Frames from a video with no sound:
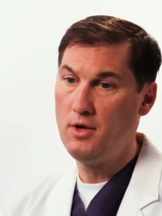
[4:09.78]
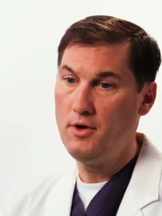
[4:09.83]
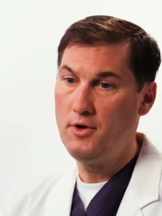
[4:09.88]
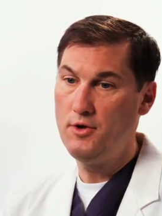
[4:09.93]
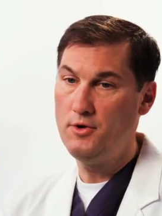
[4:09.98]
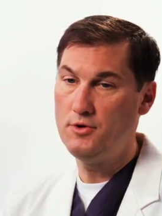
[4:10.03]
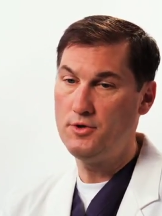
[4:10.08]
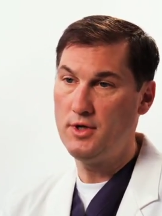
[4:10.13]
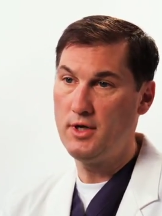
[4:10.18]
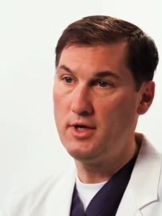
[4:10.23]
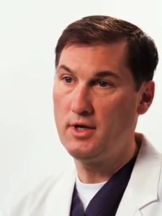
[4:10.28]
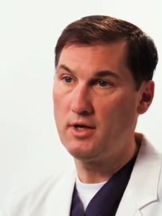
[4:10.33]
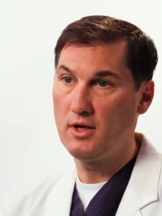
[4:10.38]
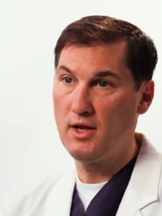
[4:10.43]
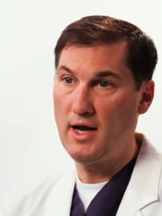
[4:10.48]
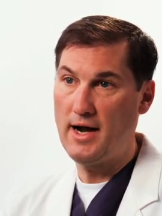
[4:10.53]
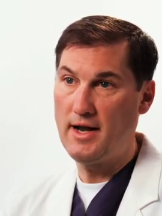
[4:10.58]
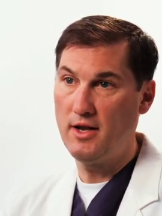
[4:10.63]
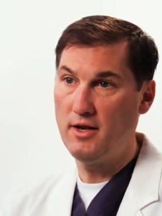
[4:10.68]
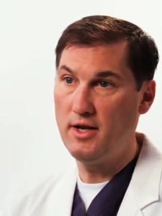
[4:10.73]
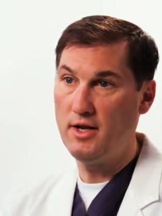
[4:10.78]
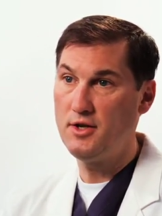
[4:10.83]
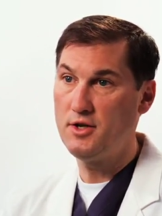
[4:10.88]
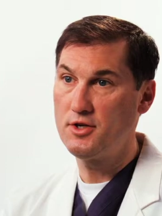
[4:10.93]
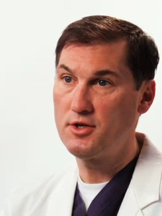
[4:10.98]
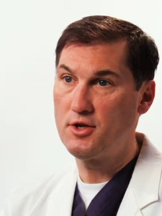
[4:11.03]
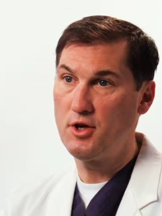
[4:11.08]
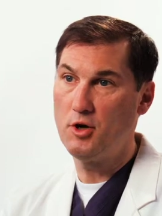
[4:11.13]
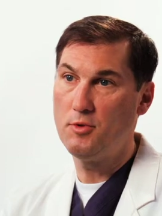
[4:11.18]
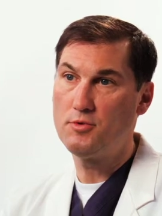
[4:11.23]
using lighted
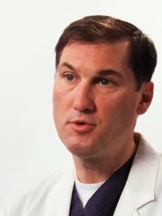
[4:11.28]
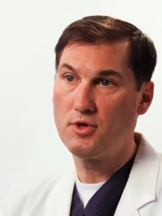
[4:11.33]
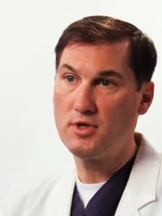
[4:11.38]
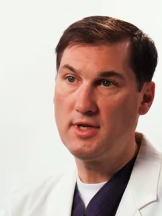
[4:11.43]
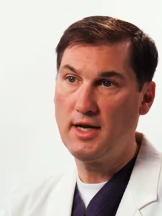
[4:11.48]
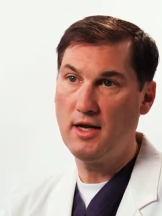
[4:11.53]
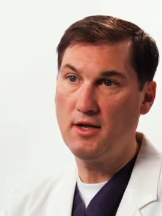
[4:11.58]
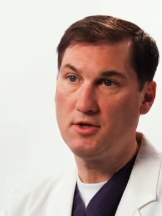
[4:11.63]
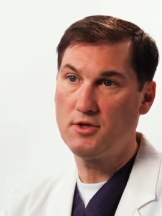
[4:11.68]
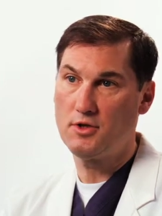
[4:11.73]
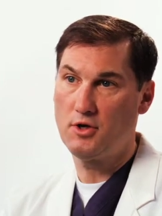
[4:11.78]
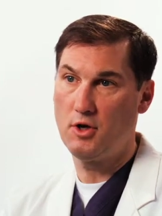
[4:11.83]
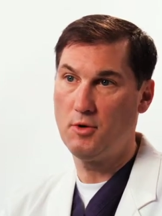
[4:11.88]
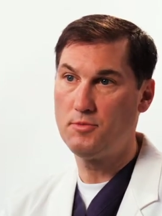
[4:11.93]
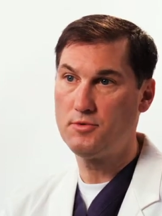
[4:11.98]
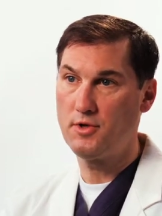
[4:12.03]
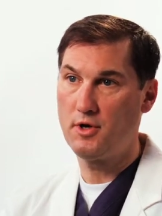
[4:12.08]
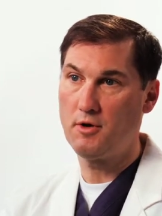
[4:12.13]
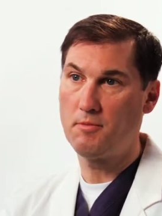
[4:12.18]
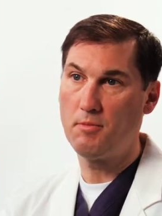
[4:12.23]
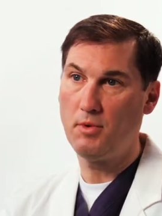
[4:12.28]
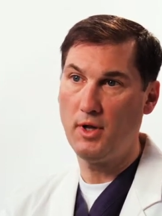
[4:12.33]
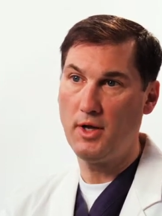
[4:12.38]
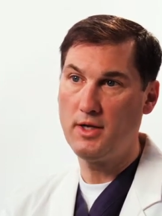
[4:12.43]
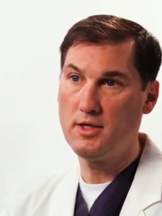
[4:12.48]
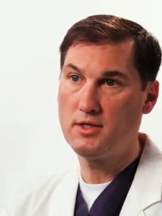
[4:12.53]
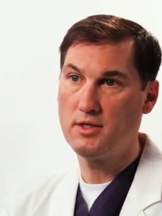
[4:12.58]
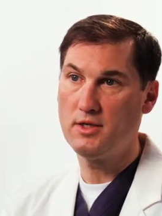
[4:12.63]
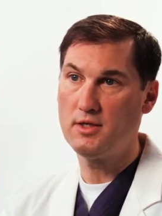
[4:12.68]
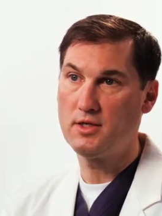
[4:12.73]
endoscopes or telescopes that are
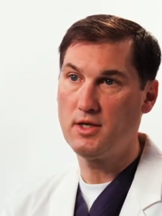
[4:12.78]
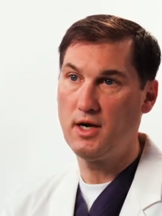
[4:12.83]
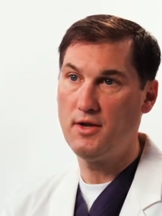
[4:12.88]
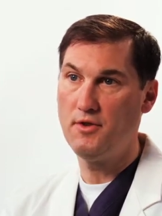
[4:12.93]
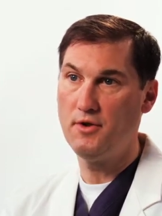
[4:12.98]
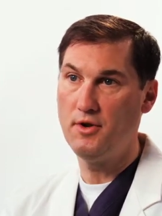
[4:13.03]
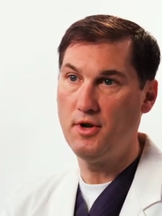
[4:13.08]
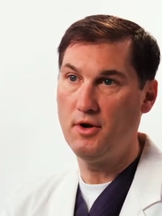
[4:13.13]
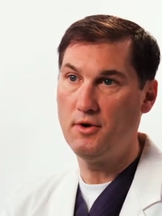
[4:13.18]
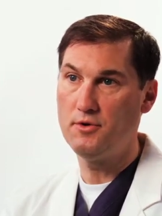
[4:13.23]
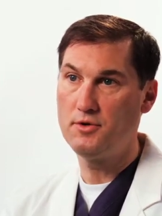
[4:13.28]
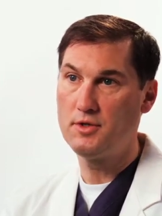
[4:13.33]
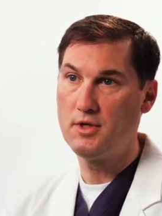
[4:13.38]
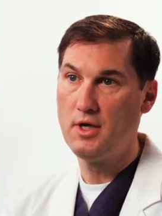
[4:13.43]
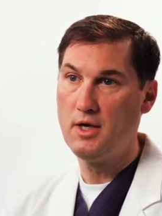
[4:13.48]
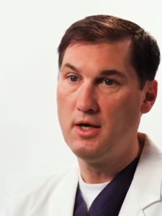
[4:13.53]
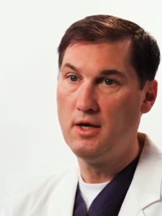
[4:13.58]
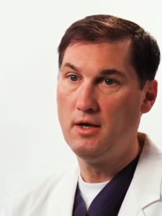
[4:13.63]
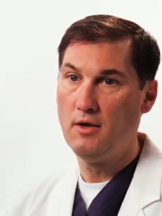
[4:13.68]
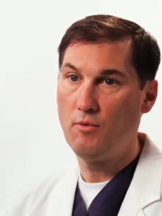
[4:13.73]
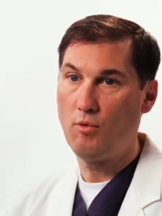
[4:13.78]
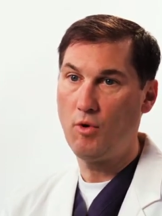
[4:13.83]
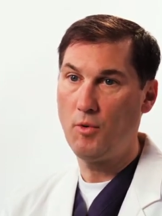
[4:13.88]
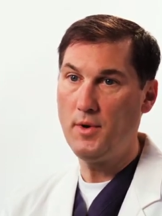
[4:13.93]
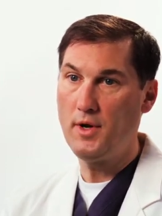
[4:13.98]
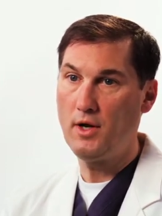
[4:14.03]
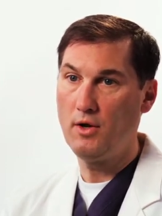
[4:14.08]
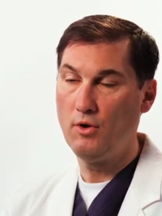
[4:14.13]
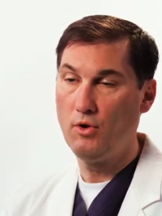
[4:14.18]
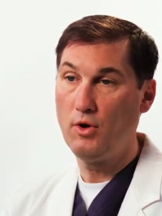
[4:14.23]
placed inside the nose, where
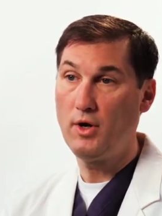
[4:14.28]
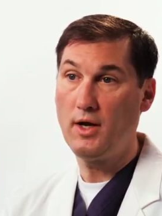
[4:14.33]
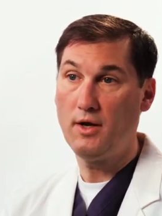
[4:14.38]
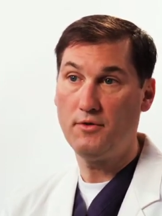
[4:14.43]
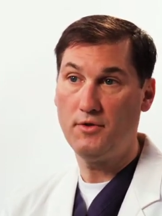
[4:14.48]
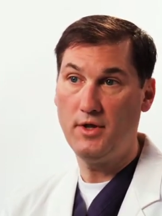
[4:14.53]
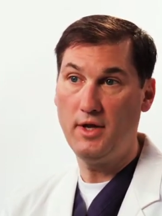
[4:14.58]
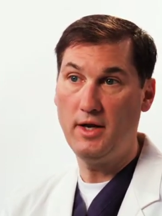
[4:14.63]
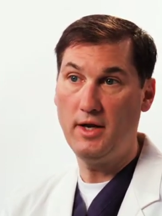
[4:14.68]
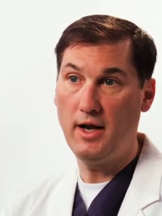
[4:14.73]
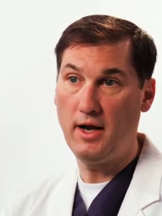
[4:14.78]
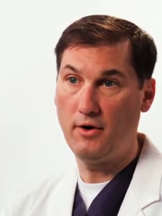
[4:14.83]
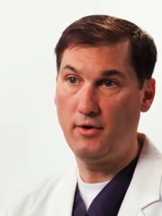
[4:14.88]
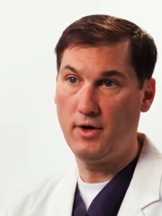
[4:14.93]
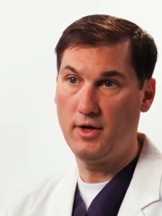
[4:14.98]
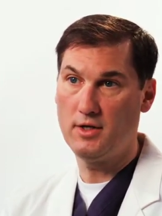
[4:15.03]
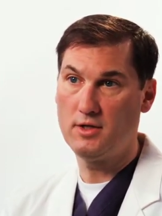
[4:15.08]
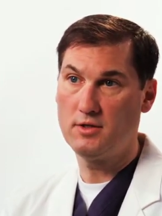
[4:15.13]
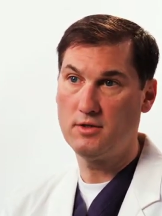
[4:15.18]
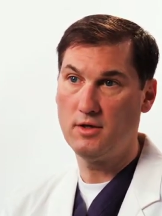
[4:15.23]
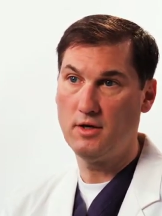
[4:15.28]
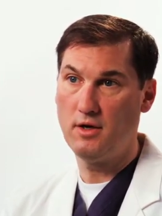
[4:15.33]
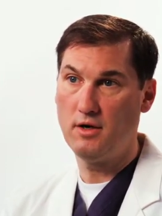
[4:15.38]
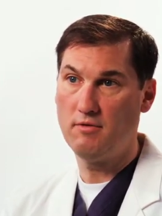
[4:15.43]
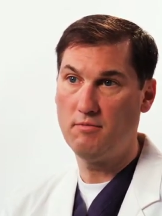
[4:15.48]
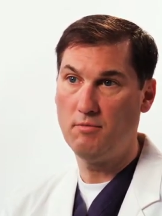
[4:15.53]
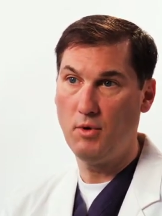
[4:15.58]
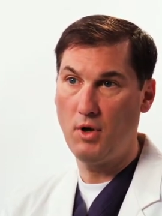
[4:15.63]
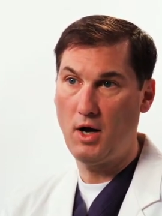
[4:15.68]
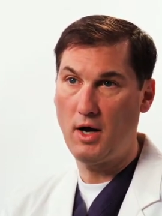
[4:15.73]
we can look at the areas
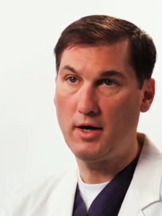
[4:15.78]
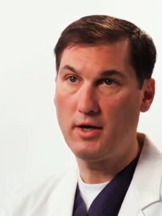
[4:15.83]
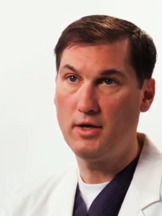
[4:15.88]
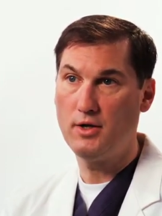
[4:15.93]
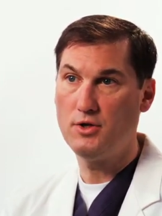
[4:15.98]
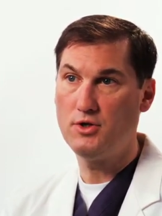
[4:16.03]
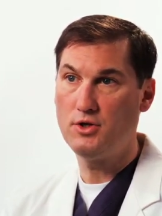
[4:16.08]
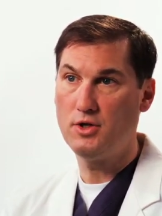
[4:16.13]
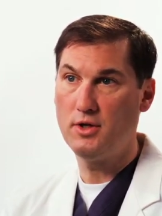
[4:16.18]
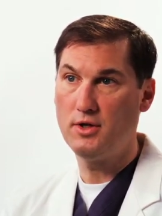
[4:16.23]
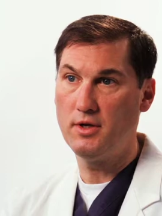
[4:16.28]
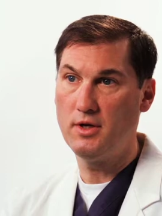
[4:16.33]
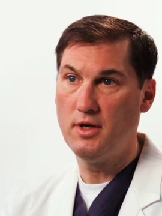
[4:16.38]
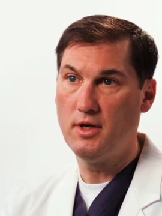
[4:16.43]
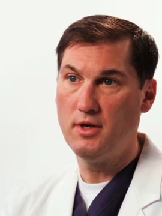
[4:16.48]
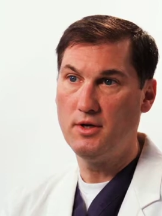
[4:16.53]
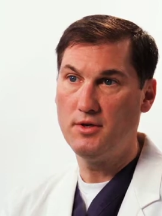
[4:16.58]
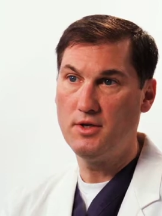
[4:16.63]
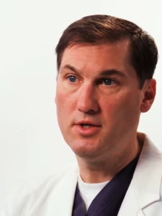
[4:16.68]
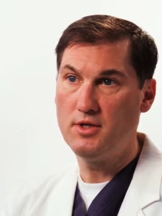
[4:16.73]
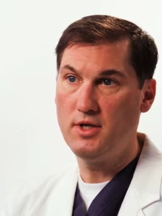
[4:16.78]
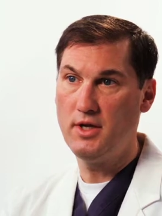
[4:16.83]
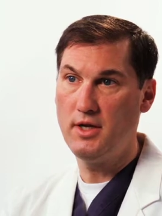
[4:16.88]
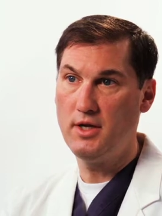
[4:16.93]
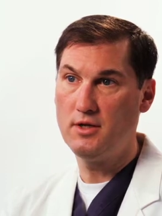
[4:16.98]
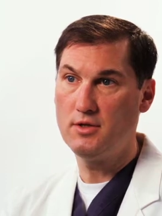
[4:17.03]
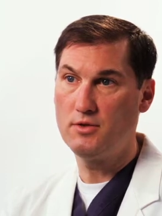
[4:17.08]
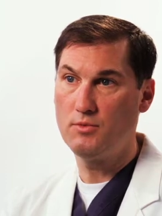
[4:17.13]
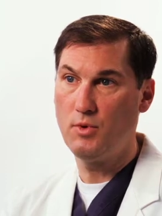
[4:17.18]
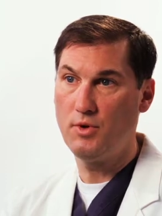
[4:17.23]
of blockage and
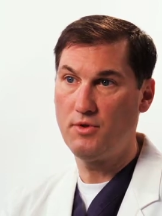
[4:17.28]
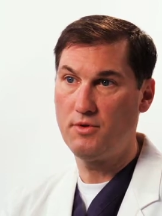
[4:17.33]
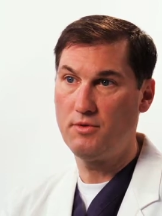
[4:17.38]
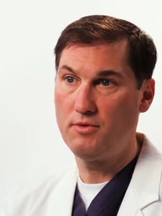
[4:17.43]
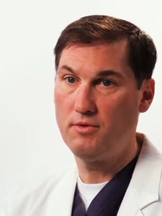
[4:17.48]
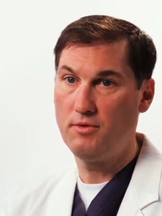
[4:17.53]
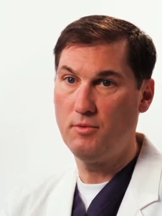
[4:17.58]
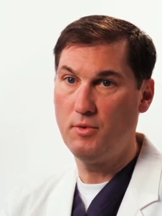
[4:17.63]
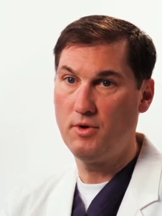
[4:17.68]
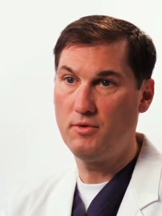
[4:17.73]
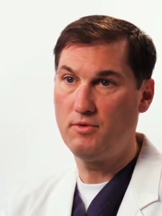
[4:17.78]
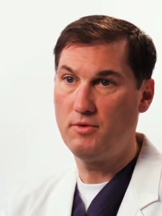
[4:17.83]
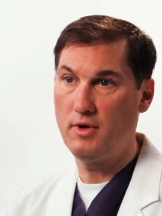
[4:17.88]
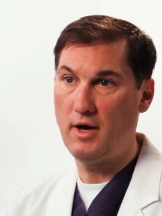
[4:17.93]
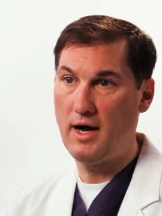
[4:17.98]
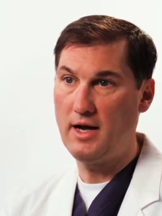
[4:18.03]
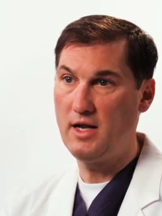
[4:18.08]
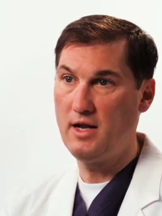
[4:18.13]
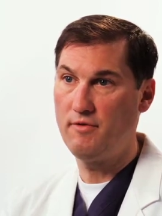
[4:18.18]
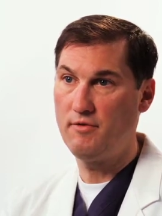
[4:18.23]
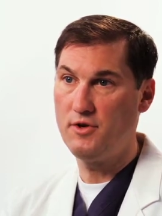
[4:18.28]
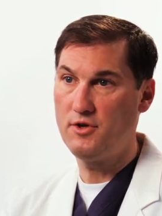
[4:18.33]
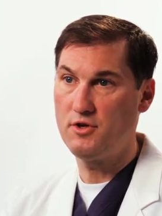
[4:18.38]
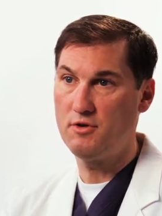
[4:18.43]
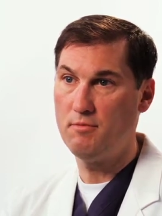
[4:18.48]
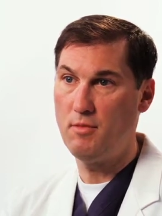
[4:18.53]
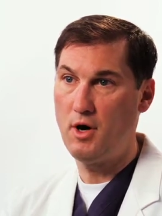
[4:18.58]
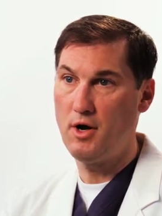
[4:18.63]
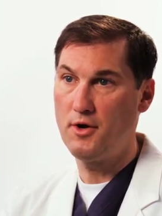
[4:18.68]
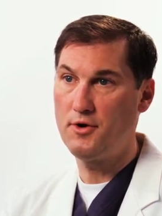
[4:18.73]
disease with
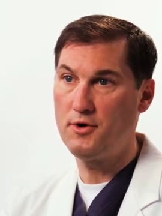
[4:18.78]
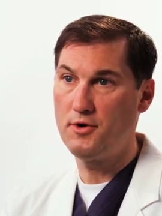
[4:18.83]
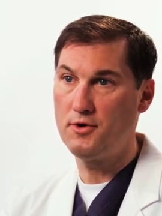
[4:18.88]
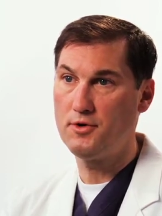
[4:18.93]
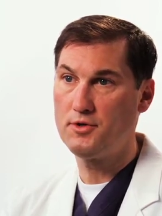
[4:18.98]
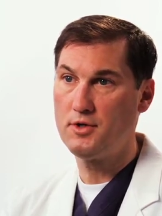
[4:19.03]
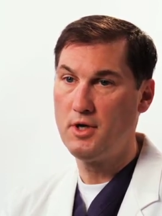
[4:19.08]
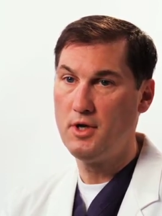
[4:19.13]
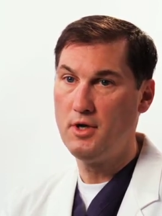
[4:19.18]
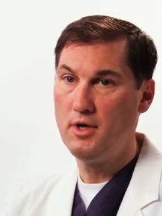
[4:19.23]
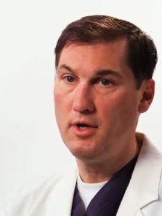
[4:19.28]
high-definition monitors.